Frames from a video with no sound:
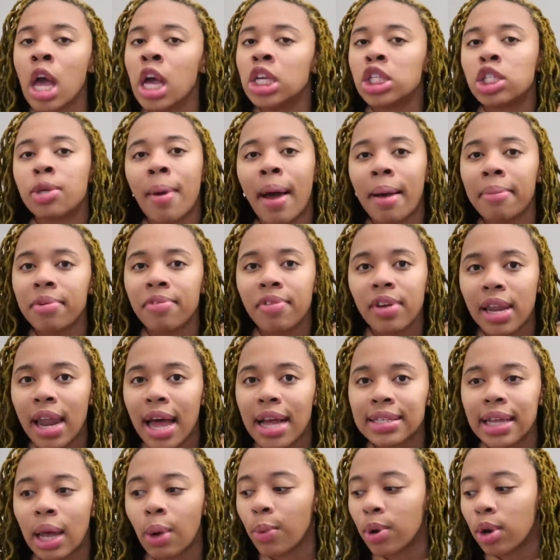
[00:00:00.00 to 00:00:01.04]
She probably
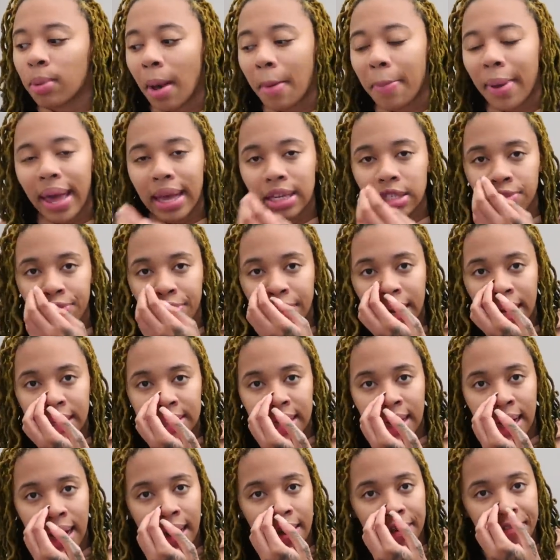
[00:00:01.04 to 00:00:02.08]
realized, like, went on my page and realized
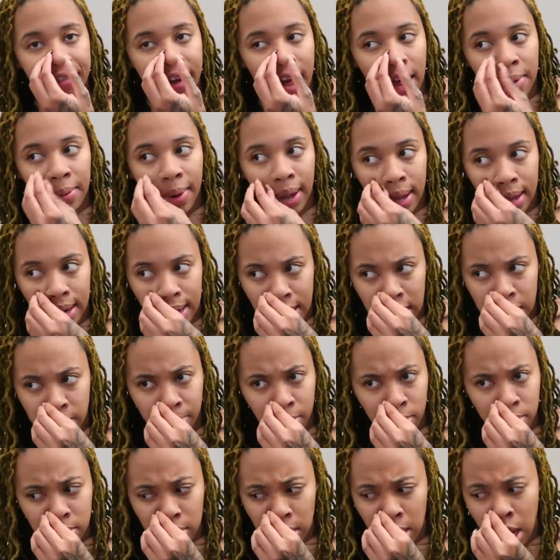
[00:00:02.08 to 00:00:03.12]
that I had a follow and I could have
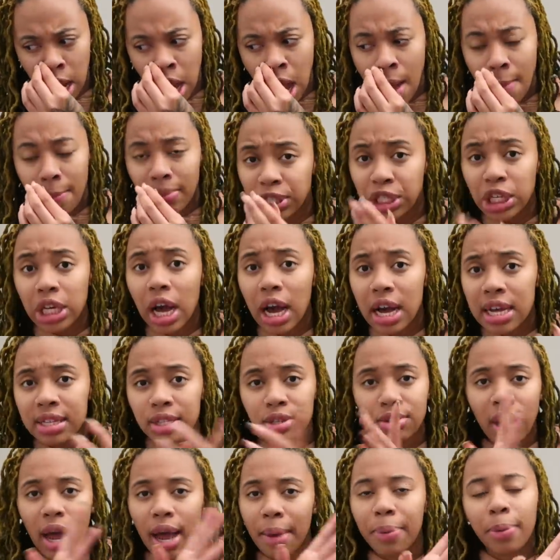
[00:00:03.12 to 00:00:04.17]
exposed her. But she,
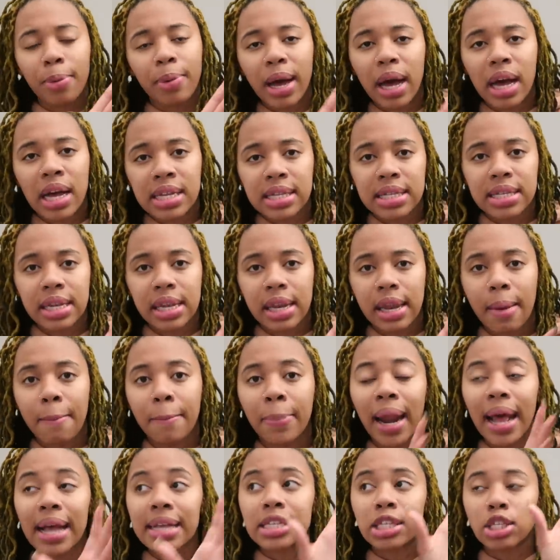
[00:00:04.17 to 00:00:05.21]
you know how people can unsend it.
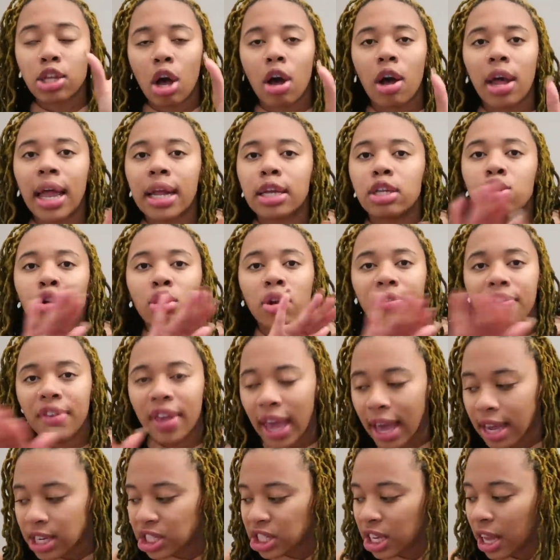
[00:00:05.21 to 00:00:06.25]
But I saw, like, the
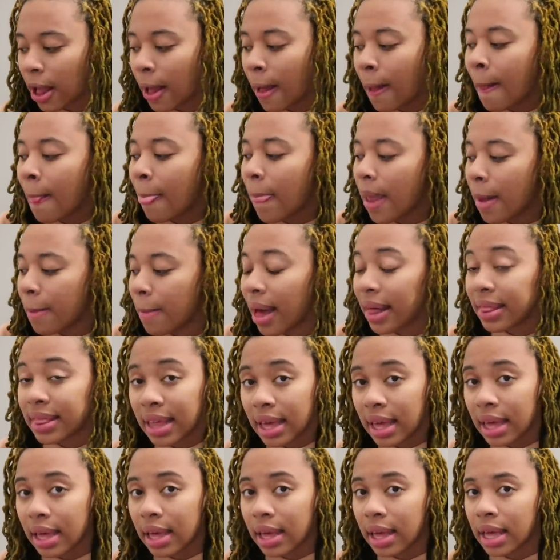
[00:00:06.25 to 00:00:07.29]
notification in my
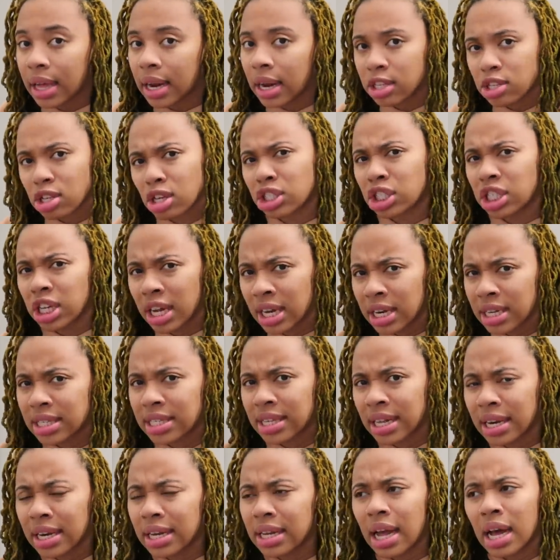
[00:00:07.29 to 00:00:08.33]
thing, and I saw she
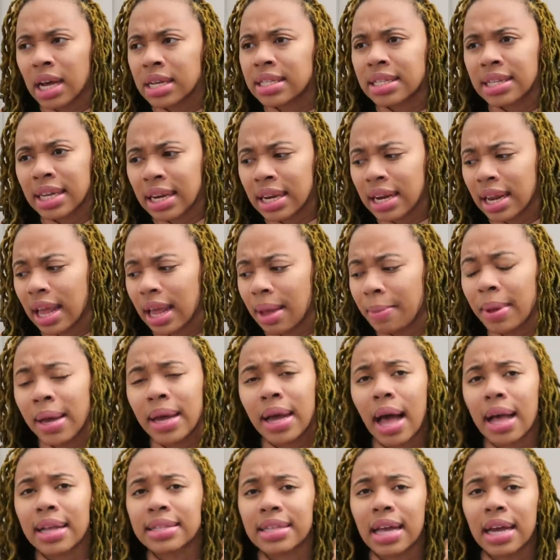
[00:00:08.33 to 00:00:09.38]
unsended it.
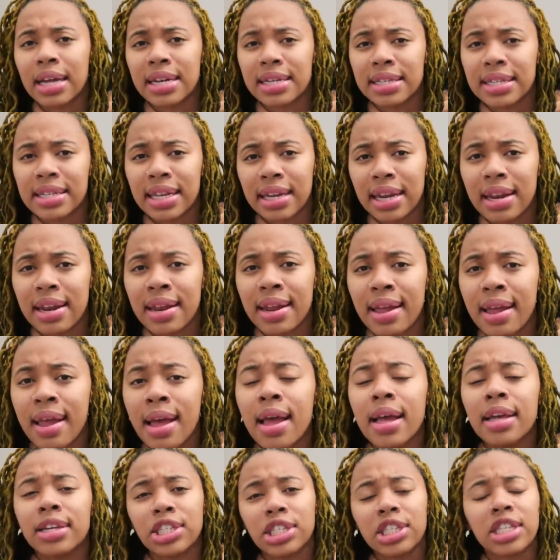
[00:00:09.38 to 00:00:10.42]
Because I said unsended it.
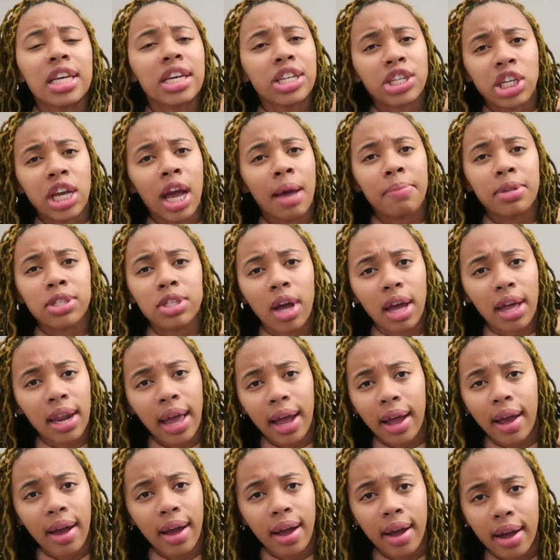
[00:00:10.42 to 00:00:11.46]
She said she got me talking
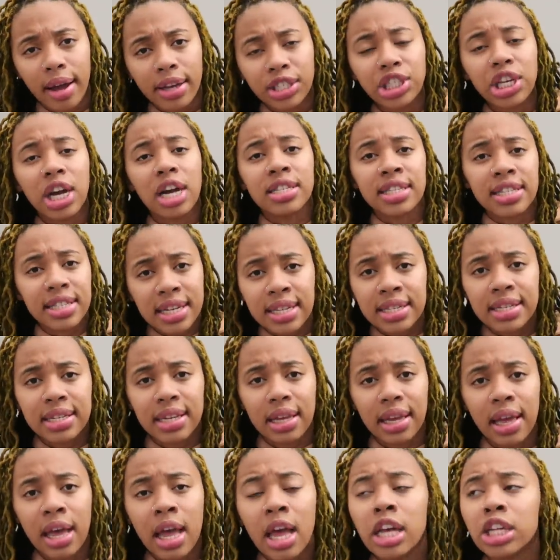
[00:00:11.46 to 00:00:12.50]
like her. She unsent
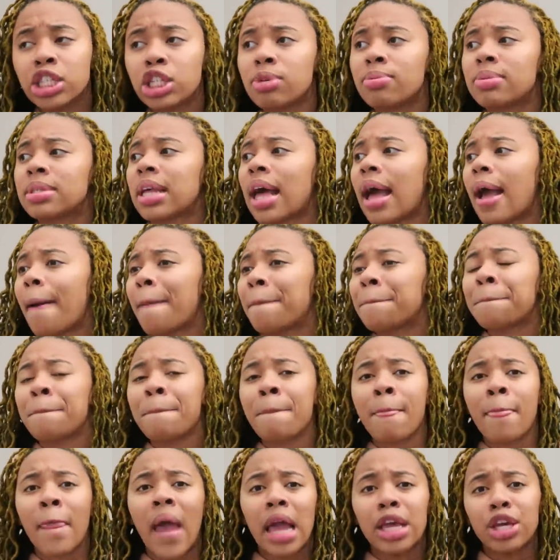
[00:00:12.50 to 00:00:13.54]
it. She was like,
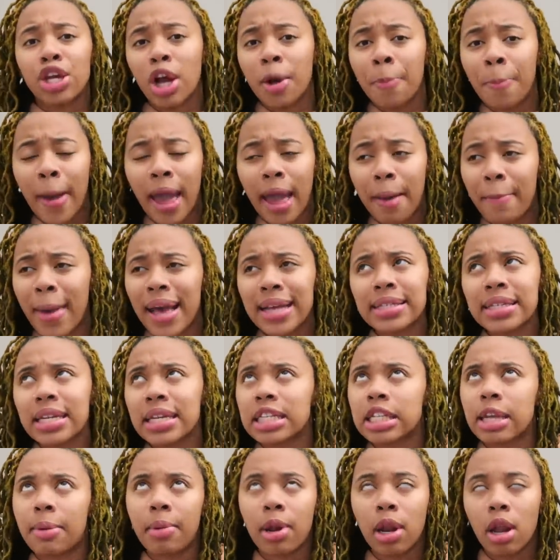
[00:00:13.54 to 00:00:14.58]
you're paying,
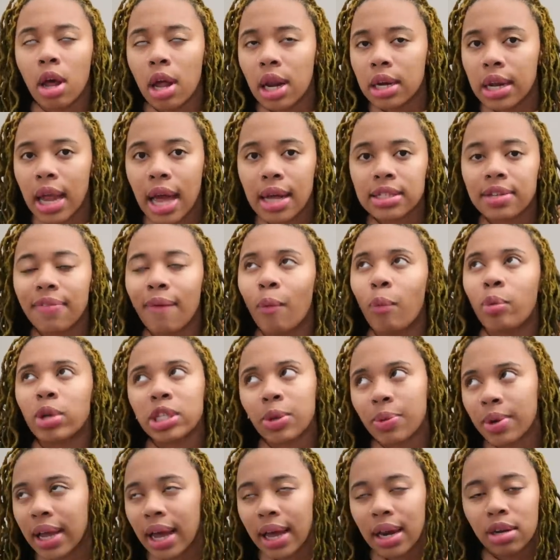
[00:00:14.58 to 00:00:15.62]
basically something along the lines of, I wish
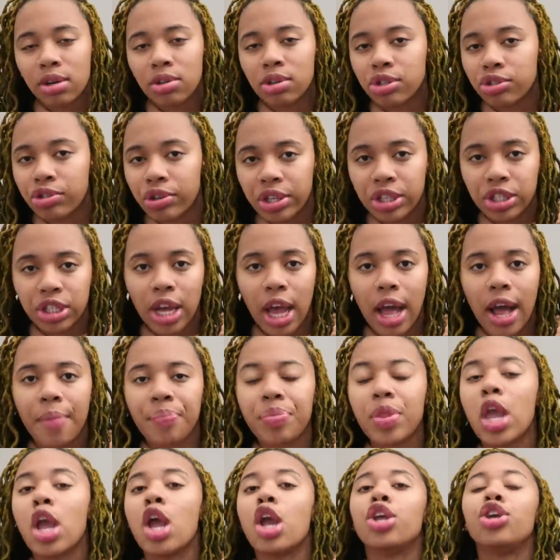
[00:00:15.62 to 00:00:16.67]
I would have got it on the
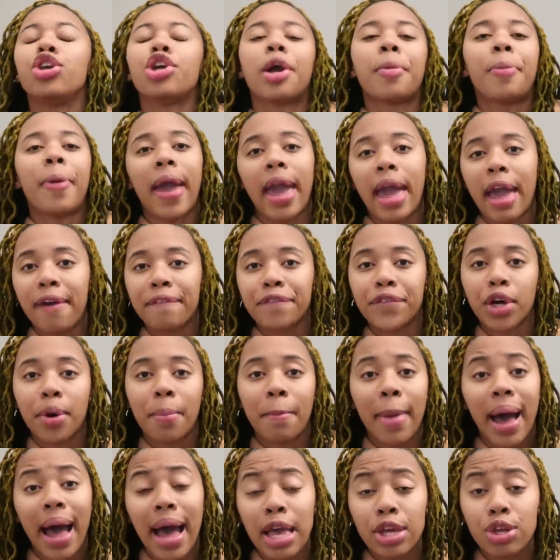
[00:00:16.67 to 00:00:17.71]
screenshot. You're paying for
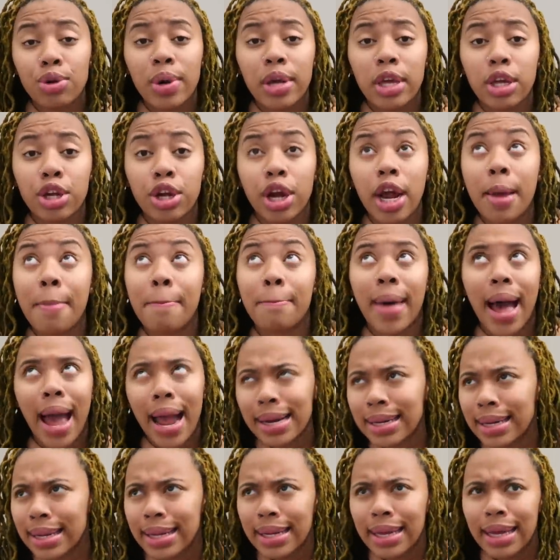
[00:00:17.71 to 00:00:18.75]
my, you're in
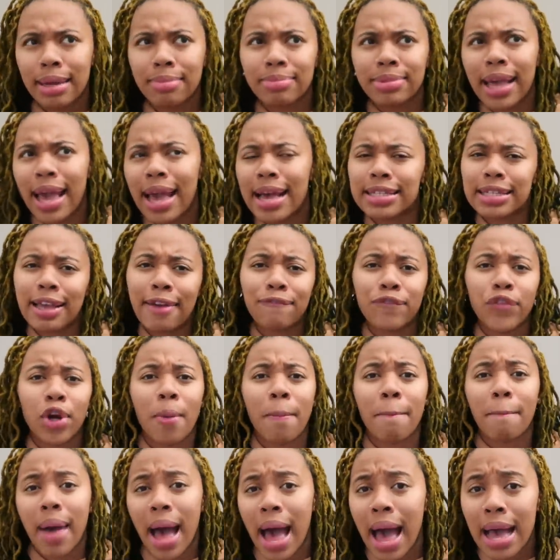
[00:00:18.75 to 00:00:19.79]
my DMs asking
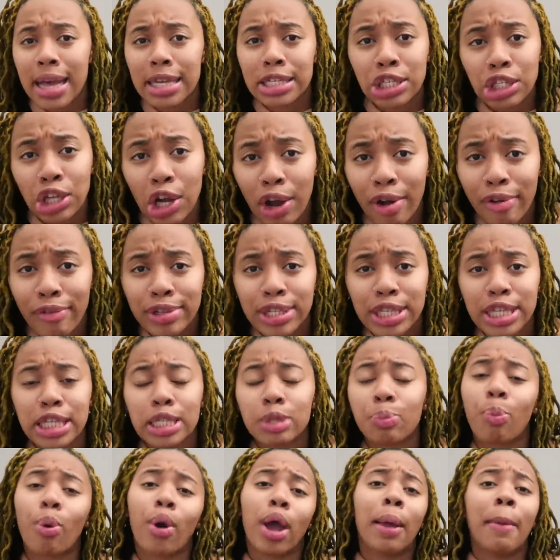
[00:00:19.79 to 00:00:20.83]
for my
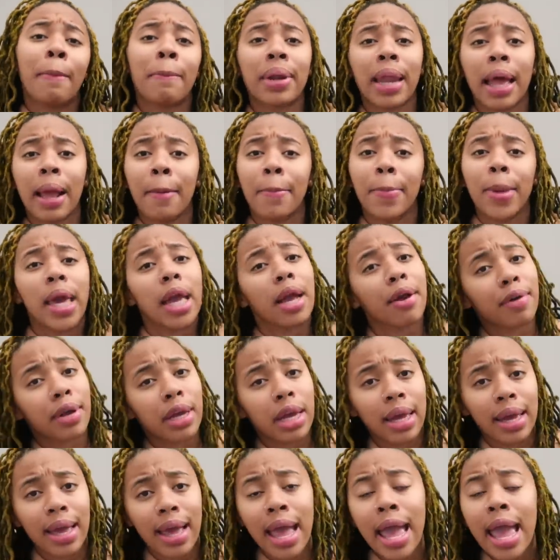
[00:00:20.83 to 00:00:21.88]
services, point blank,
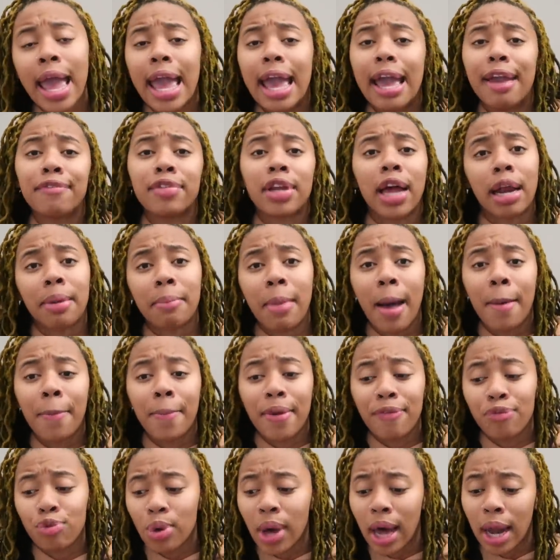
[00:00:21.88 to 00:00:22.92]
period. If
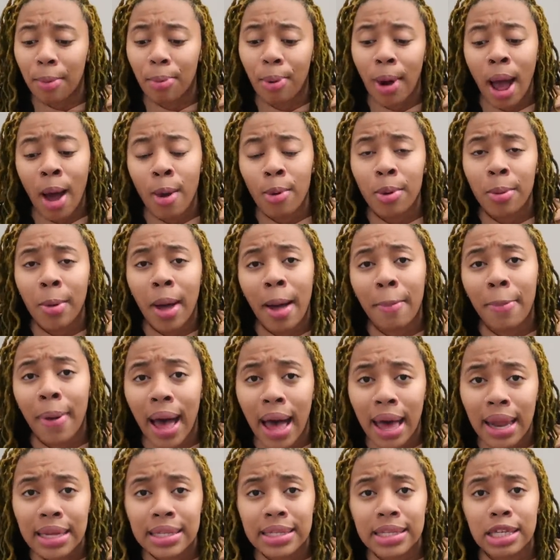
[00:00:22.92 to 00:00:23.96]
you got a problem with my
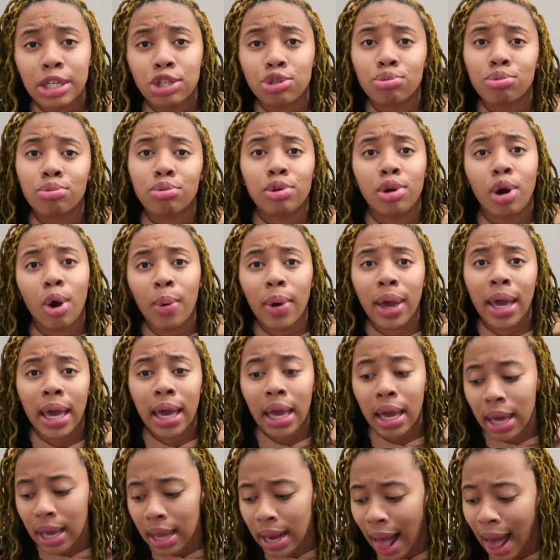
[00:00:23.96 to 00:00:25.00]
policies, you can go
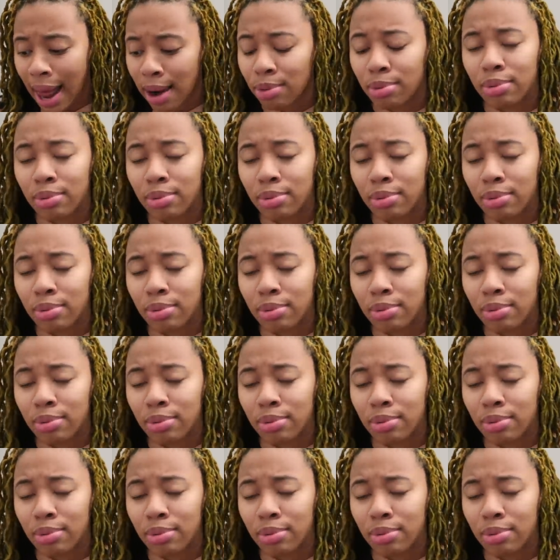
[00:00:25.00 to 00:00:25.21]
ahead.